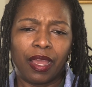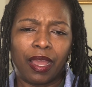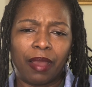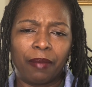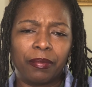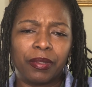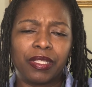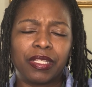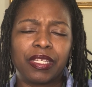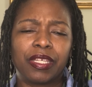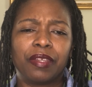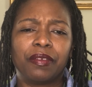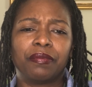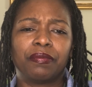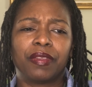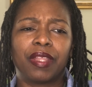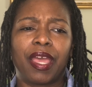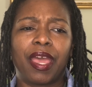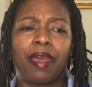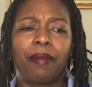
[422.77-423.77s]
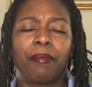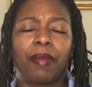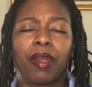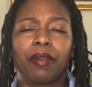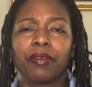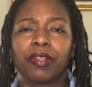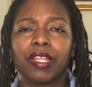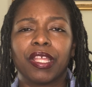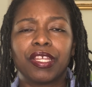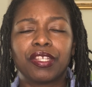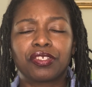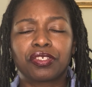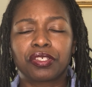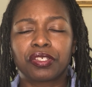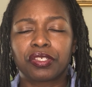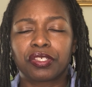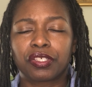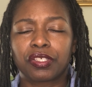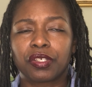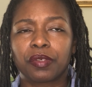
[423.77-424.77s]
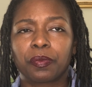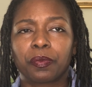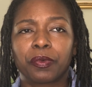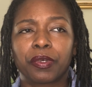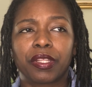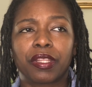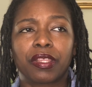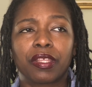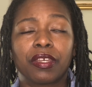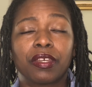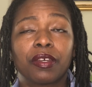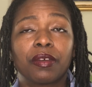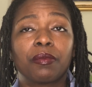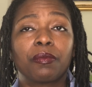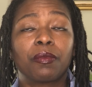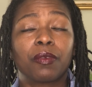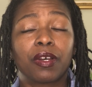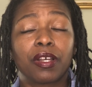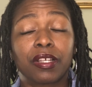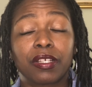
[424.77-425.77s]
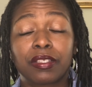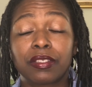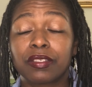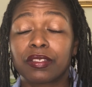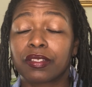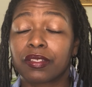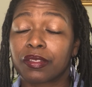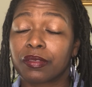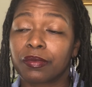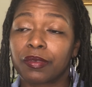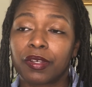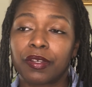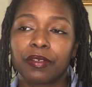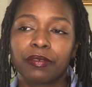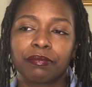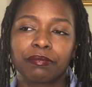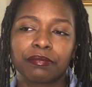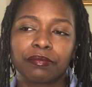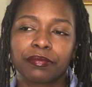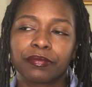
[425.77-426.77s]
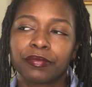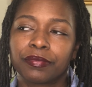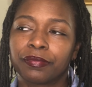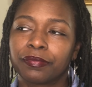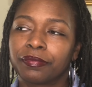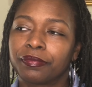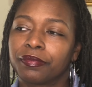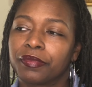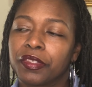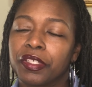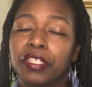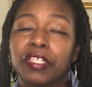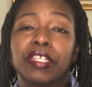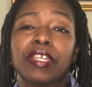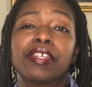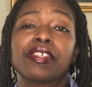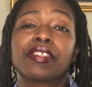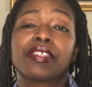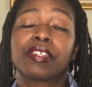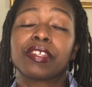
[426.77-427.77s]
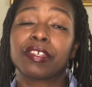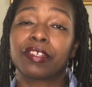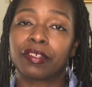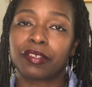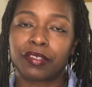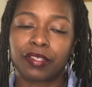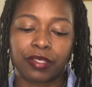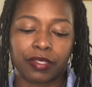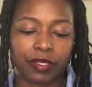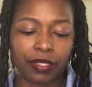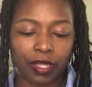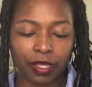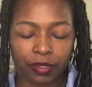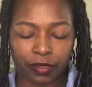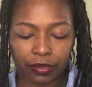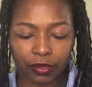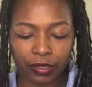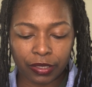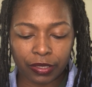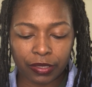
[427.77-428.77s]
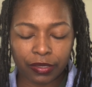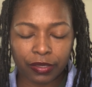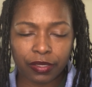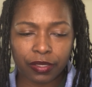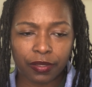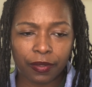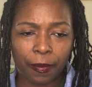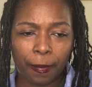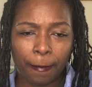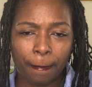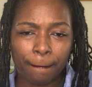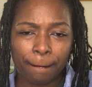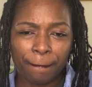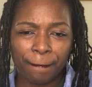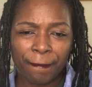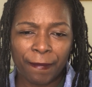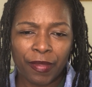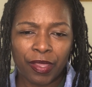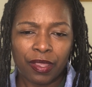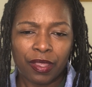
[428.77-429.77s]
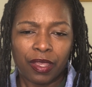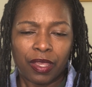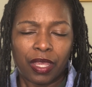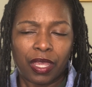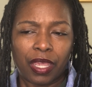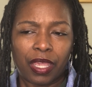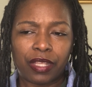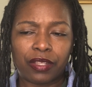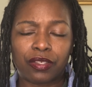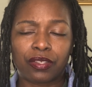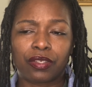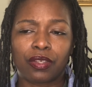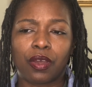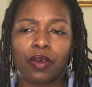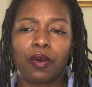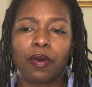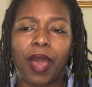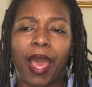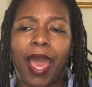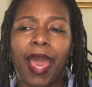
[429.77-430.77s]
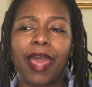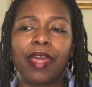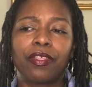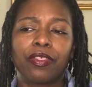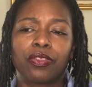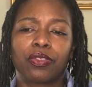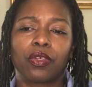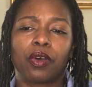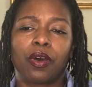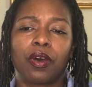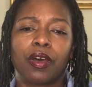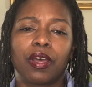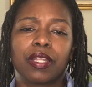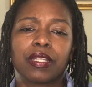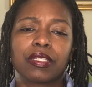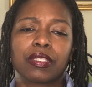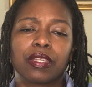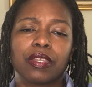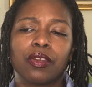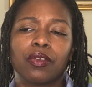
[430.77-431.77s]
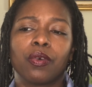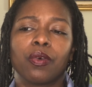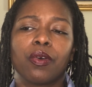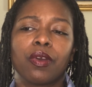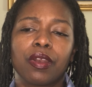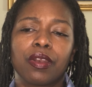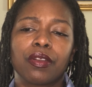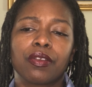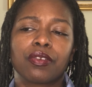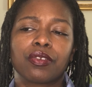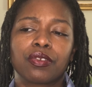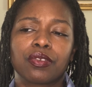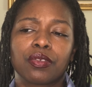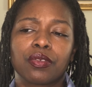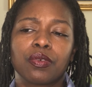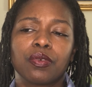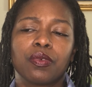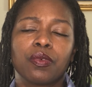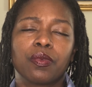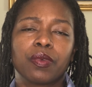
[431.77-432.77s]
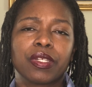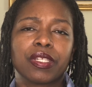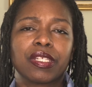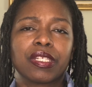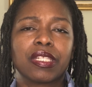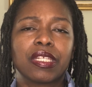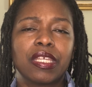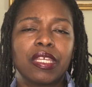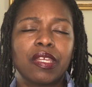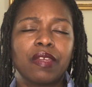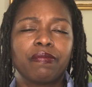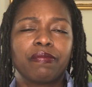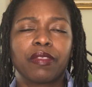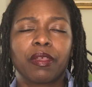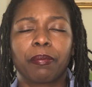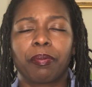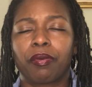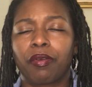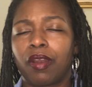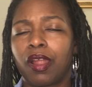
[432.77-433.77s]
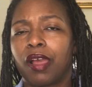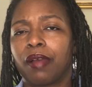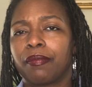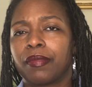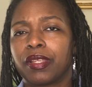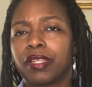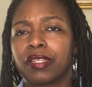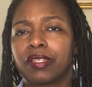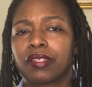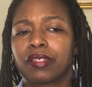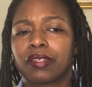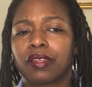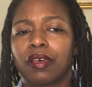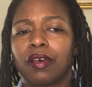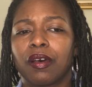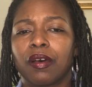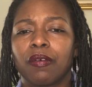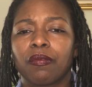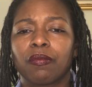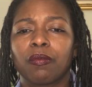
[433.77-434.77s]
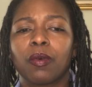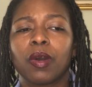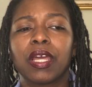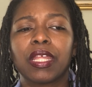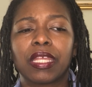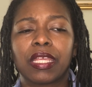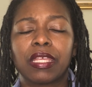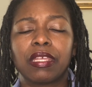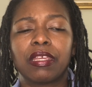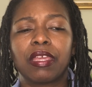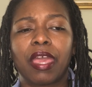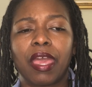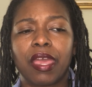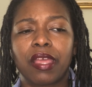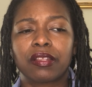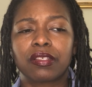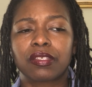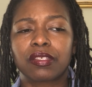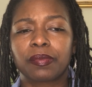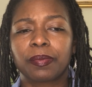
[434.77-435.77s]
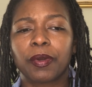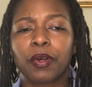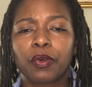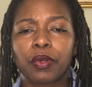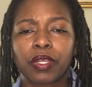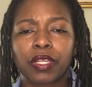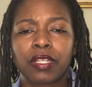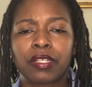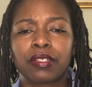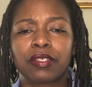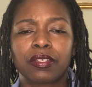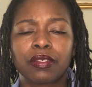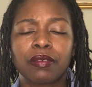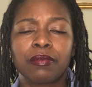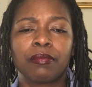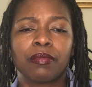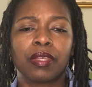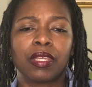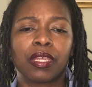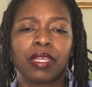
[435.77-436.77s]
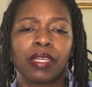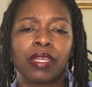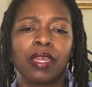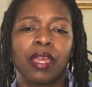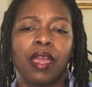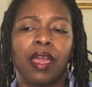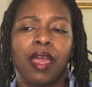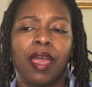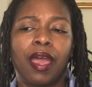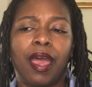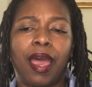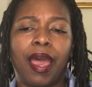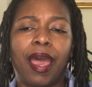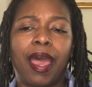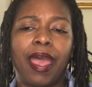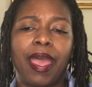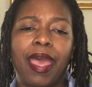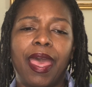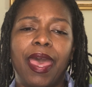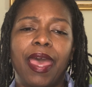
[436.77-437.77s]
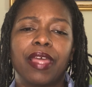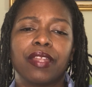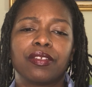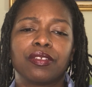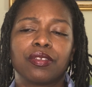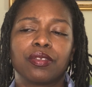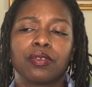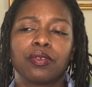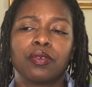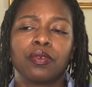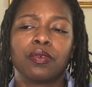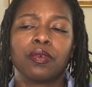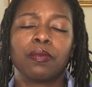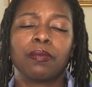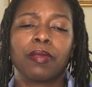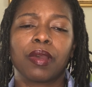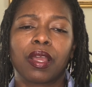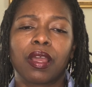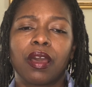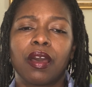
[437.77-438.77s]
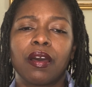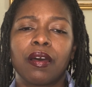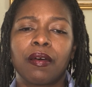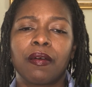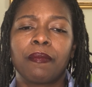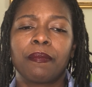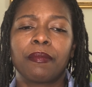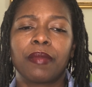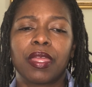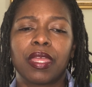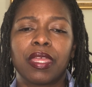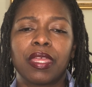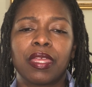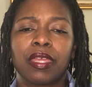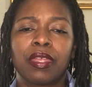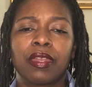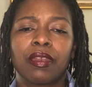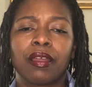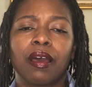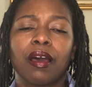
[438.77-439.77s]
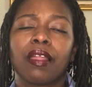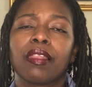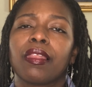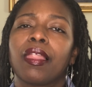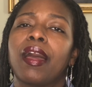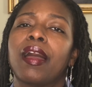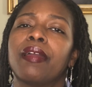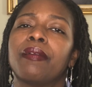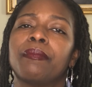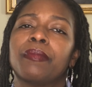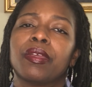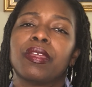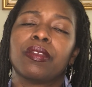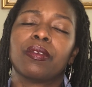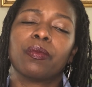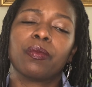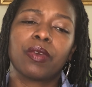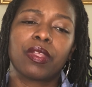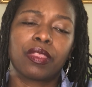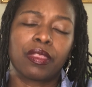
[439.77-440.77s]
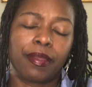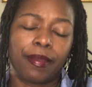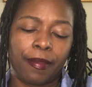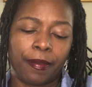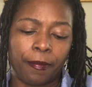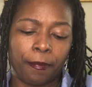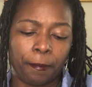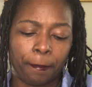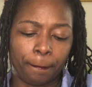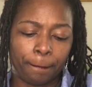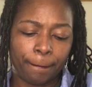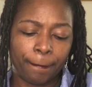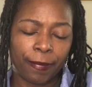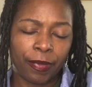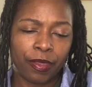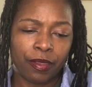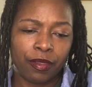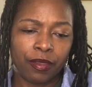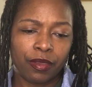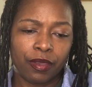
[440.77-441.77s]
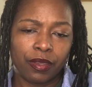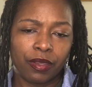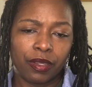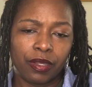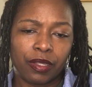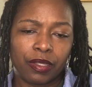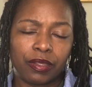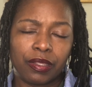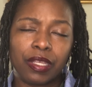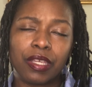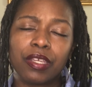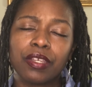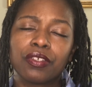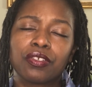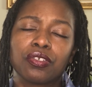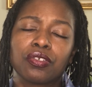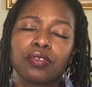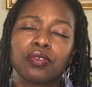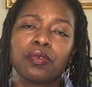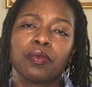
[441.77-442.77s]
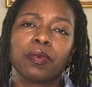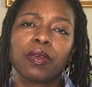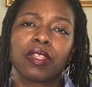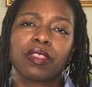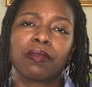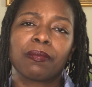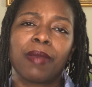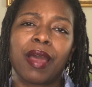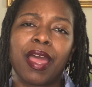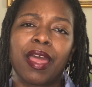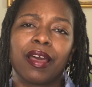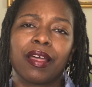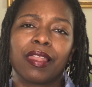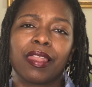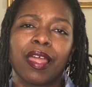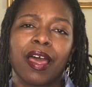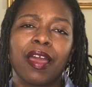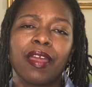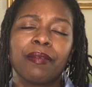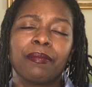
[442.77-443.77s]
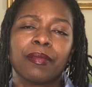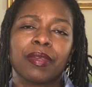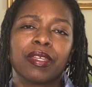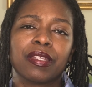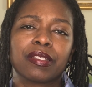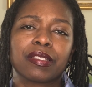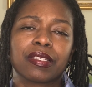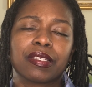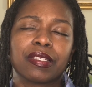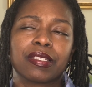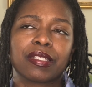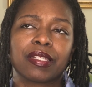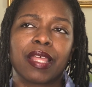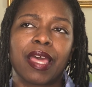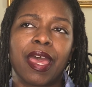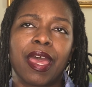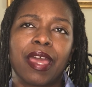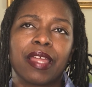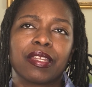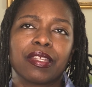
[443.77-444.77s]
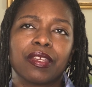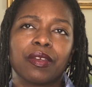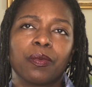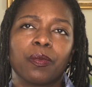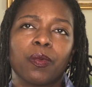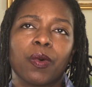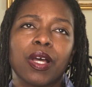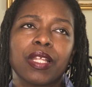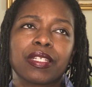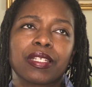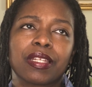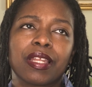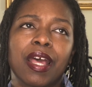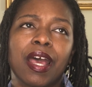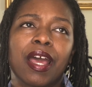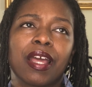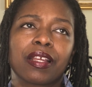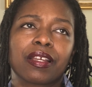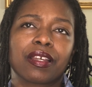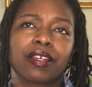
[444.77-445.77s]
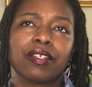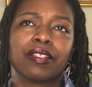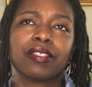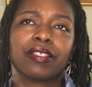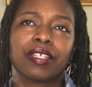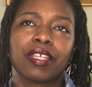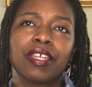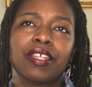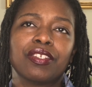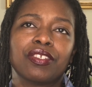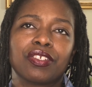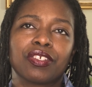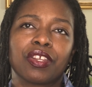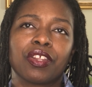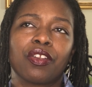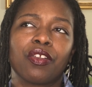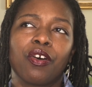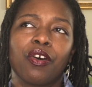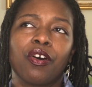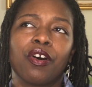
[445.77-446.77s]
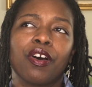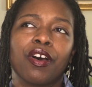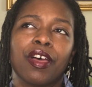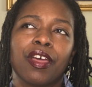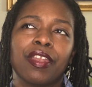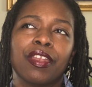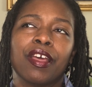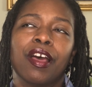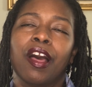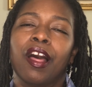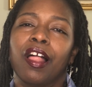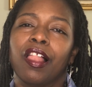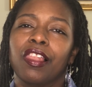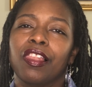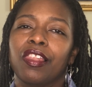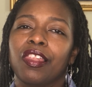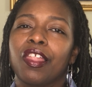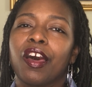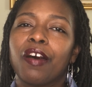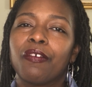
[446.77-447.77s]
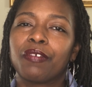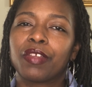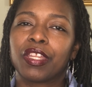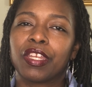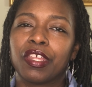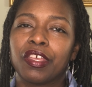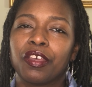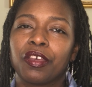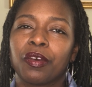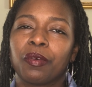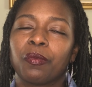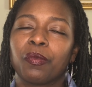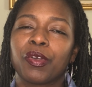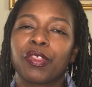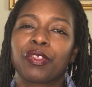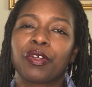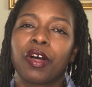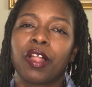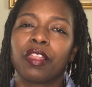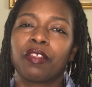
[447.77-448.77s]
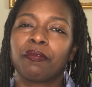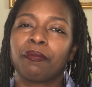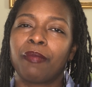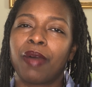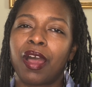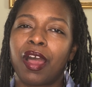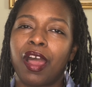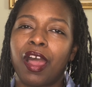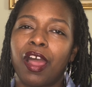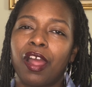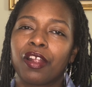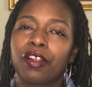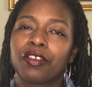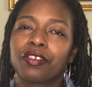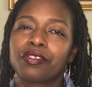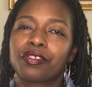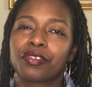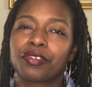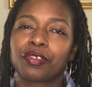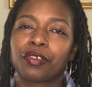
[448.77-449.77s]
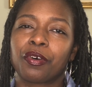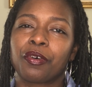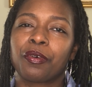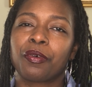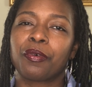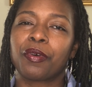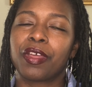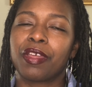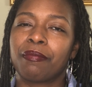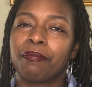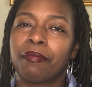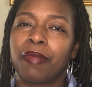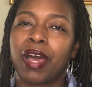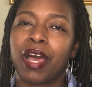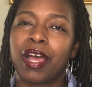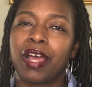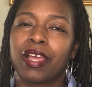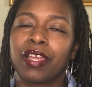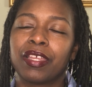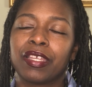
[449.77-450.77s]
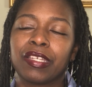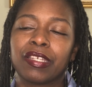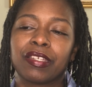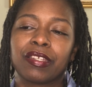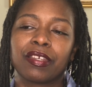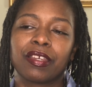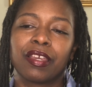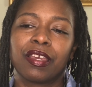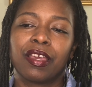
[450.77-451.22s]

I believed that my relationship with him was, well, distant, to say the least. And so I thought, in order to receive the promise of what he had spoken to me, I had to become in alignment with him. The issue with my alignment is that it was not contingent on loving him with all of my heart, soul, and mind.